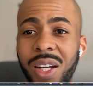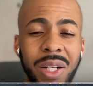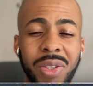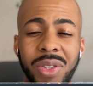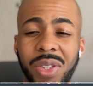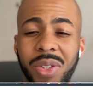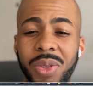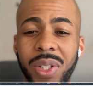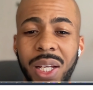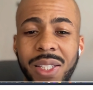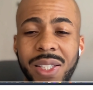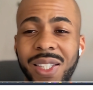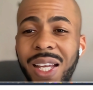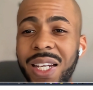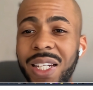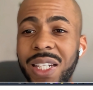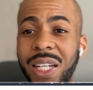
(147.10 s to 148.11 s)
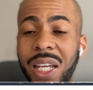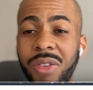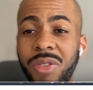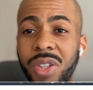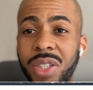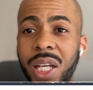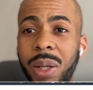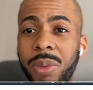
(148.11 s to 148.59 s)
I don't know, like
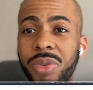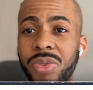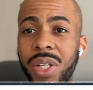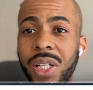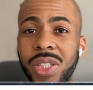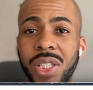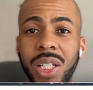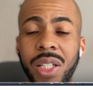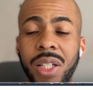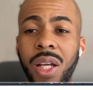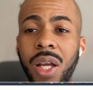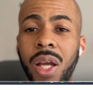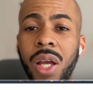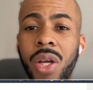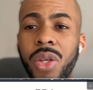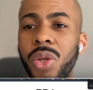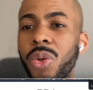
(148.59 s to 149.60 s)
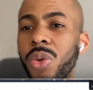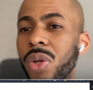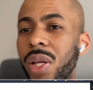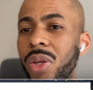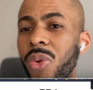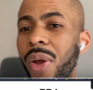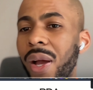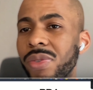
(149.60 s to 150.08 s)
Scandinavian type of kitchen. You
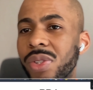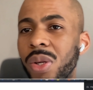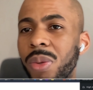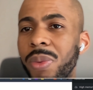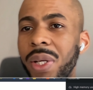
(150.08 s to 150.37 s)
have so